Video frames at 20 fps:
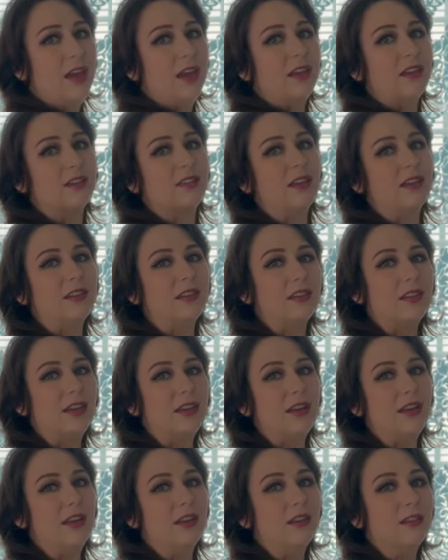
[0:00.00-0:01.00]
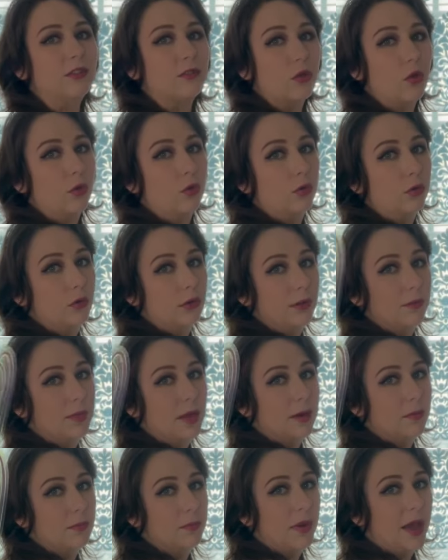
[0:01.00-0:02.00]
since it is totally
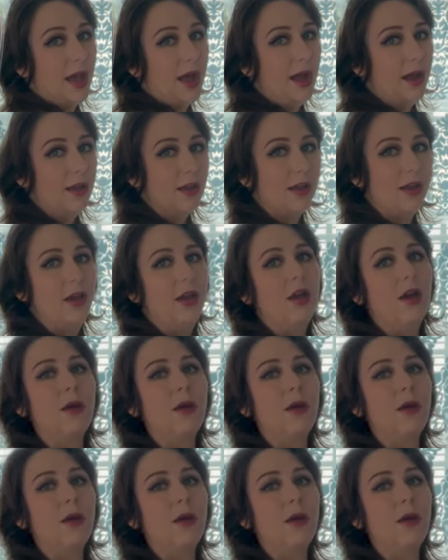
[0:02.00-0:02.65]
bent back.